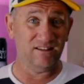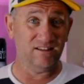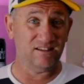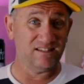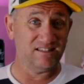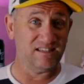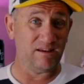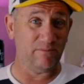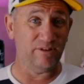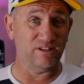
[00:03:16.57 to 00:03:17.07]

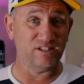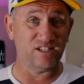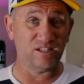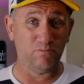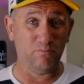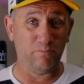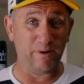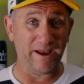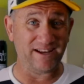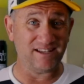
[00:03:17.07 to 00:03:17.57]
Some of the
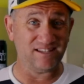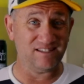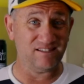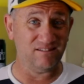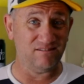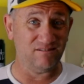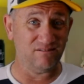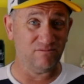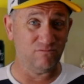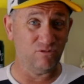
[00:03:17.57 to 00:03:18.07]
specs
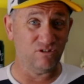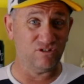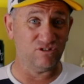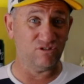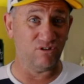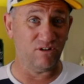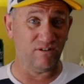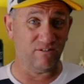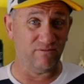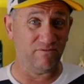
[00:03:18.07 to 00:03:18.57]
were
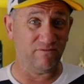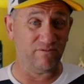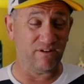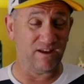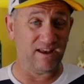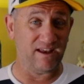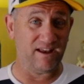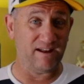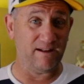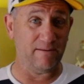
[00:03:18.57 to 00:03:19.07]
sort of
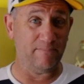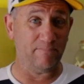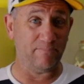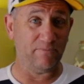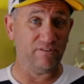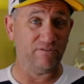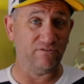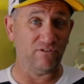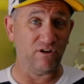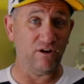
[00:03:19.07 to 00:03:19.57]

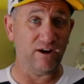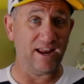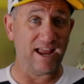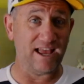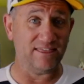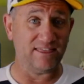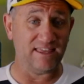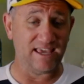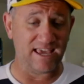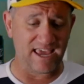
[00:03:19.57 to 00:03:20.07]
thrown
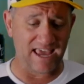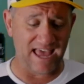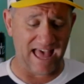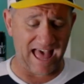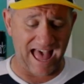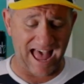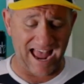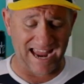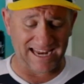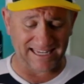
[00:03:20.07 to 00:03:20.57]
out there.
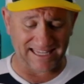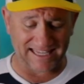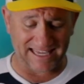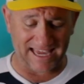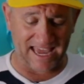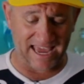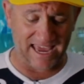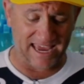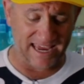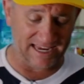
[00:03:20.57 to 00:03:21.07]

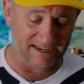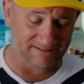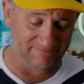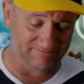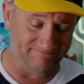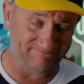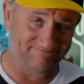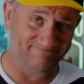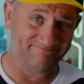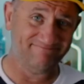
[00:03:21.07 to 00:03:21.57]
8K,
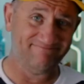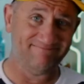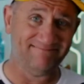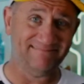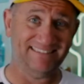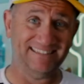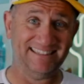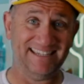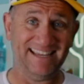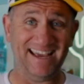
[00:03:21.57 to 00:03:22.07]

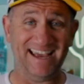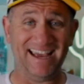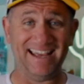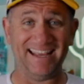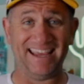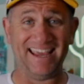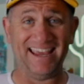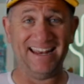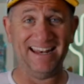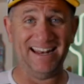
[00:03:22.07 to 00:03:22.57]
yeah,
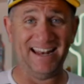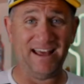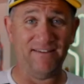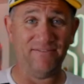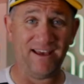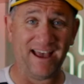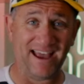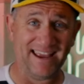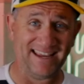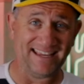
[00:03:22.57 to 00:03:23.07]
again,
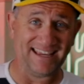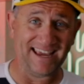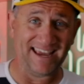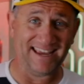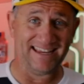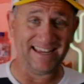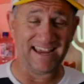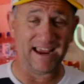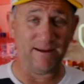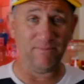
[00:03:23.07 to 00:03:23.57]
another
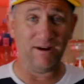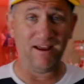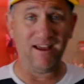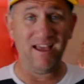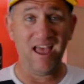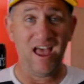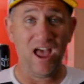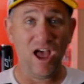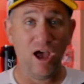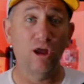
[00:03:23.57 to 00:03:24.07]
8K camera.
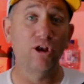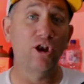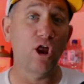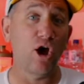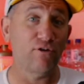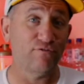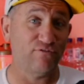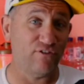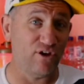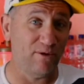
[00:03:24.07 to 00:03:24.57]

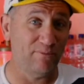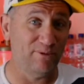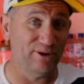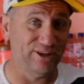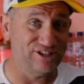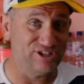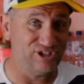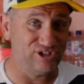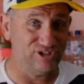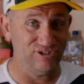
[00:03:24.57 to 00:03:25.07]
No thermal
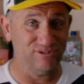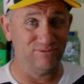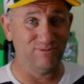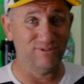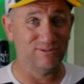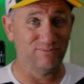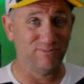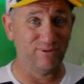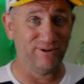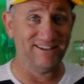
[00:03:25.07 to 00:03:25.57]
issues
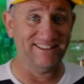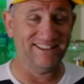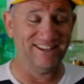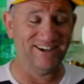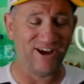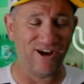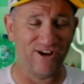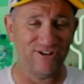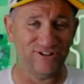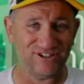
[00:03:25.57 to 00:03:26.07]
was put in the
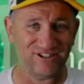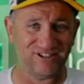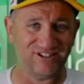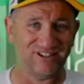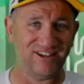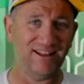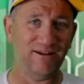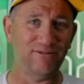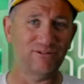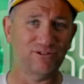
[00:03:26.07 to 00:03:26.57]
notes,
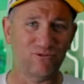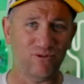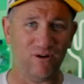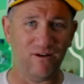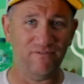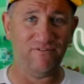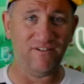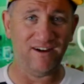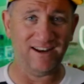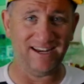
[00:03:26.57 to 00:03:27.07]
so that was
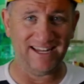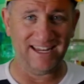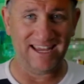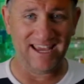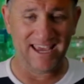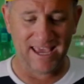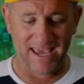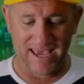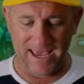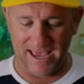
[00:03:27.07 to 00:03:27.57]
quite funny.
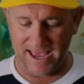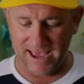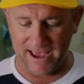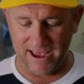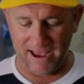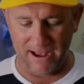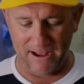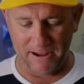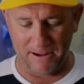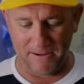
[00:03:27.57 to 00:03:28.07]

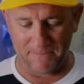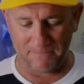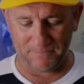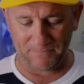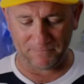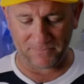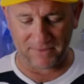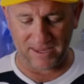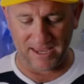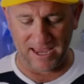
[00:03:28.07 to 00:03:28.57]

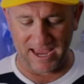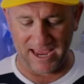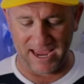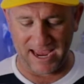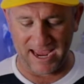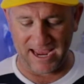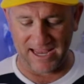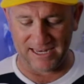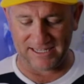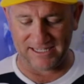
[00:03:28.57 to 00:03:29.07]

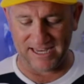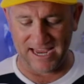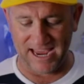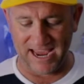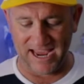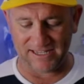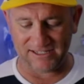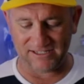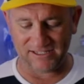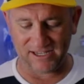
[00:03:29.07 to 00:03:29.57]
And
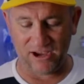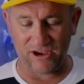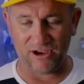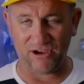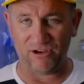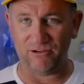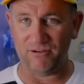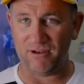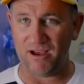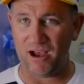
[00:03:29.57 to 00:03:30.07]
yeah,
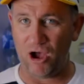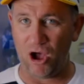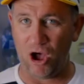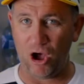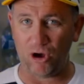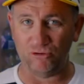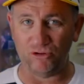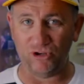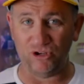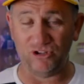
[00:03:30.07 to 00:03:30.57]
so a
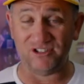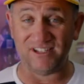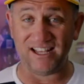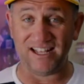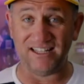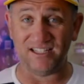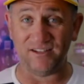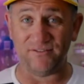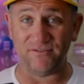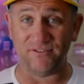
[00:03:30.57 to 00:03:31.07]
whole new
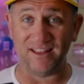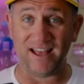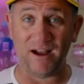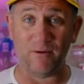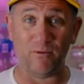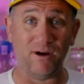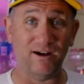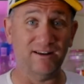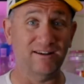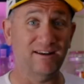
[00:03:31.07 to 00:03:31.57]
sensor for that
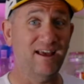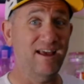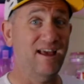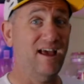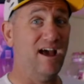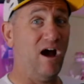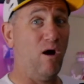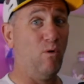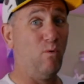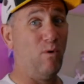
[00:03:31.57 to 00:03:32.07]
one,
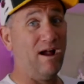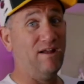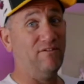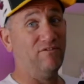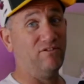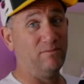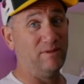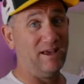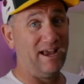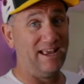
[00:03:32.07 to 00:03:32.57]
away
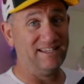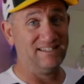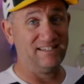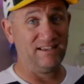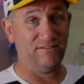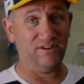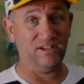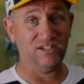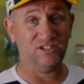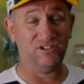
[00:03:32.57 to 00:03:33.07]
from the
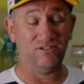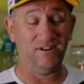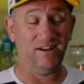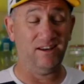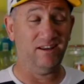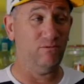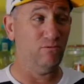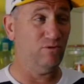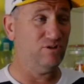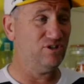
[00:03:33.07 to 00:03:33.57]
A7S
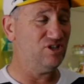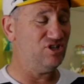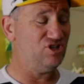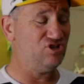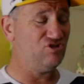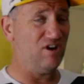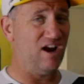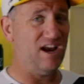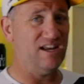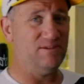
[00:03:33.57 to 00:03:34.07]
III, which is
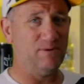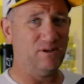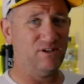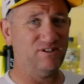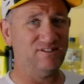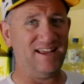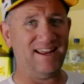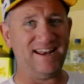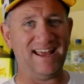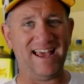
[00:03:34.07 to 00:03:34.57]
strange
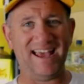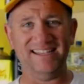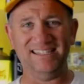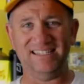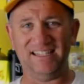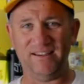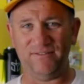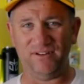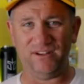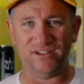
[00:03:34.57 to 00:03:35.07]
because that
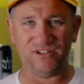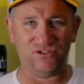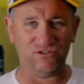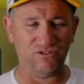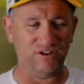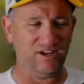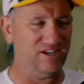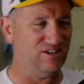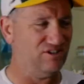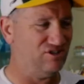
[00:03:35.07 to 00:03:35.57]
A7S
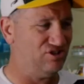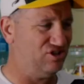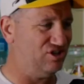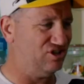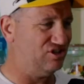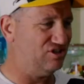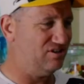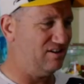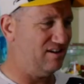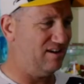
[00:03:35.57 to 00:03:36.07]
III is
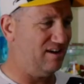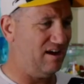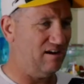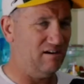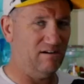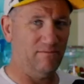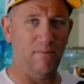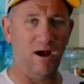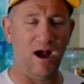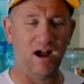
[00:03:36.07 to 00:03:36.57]
just a
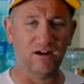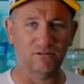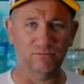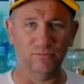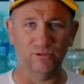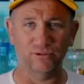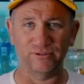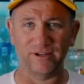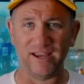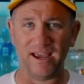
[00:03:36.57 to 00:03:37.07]

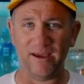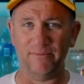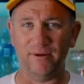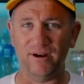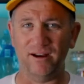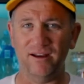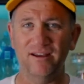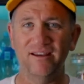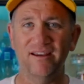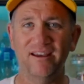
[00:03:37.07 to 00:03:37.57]
remarkable
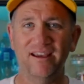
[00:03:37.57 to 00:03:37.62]
camera.